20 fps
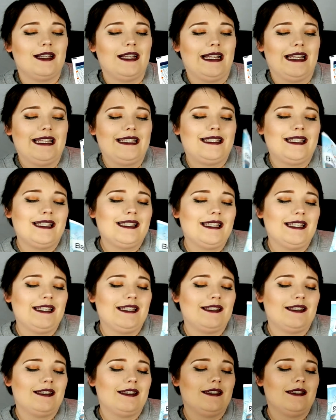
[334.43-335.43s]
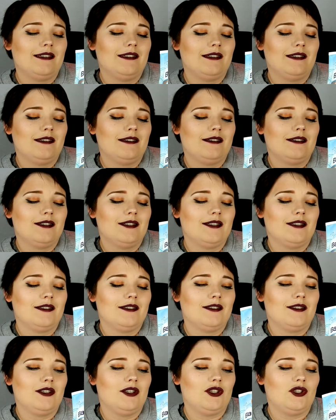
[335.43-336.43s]
It didn't
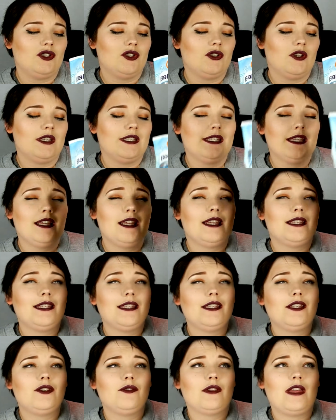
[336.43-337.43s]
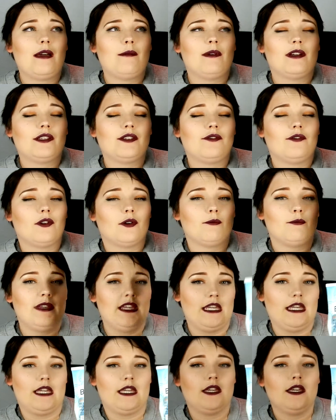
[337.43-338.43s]
do that much for
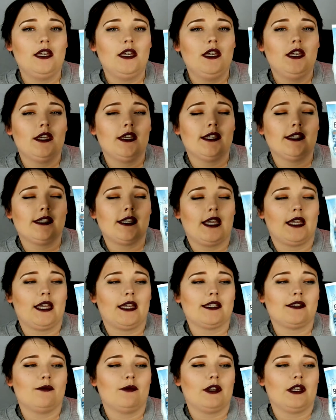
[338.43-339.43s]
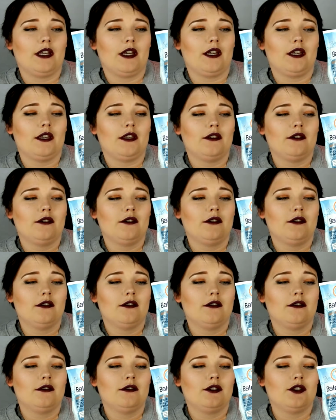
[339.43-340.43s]
me, is I guess what I
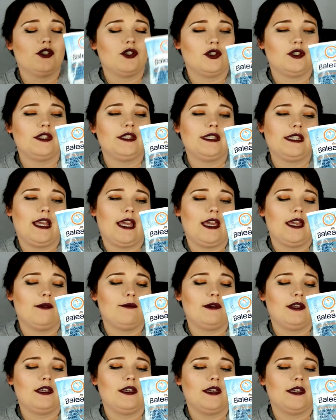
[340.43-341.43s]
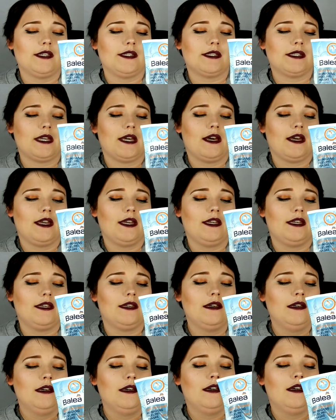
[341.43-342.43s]
should say, because
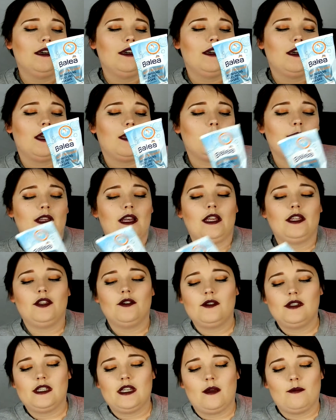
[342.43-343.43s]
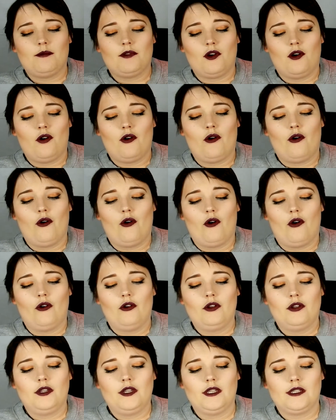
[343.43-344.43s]
I used up the whole
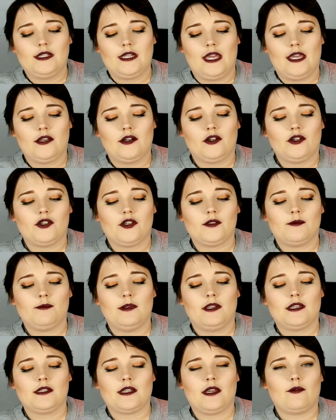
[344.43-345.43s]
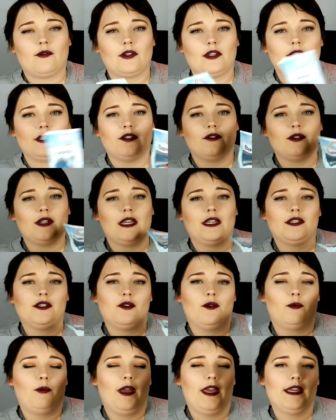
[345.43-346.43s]
container just because I really don't like
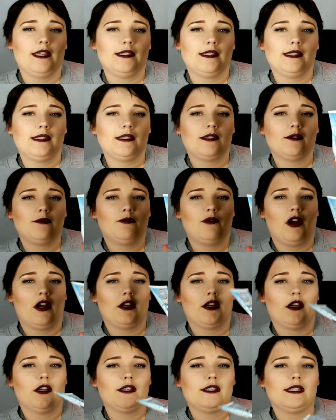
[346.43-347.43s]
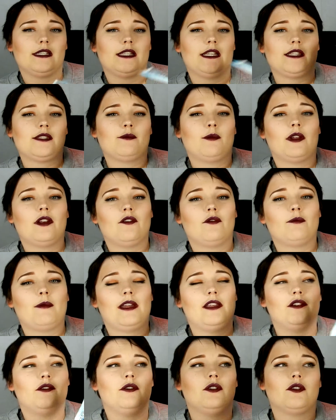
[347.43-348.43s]
to waste products, and that's one of my
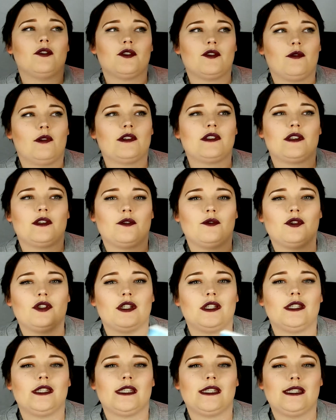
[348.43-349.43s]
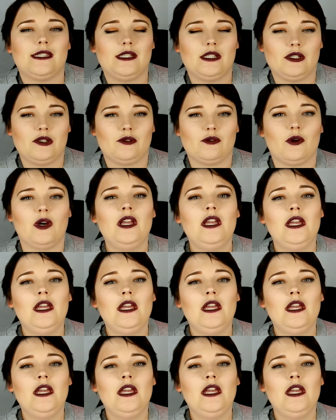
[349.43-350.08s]
New Year's resolutions, is to